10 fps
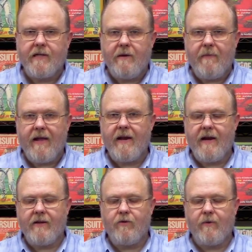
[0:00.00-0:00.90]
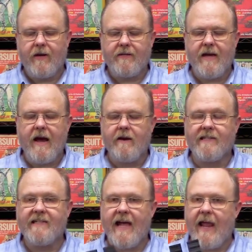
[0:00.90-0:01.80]
he made it into an entire
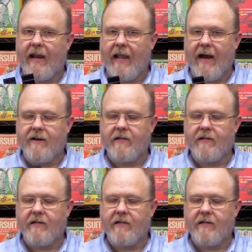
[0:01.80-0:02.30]
satellite.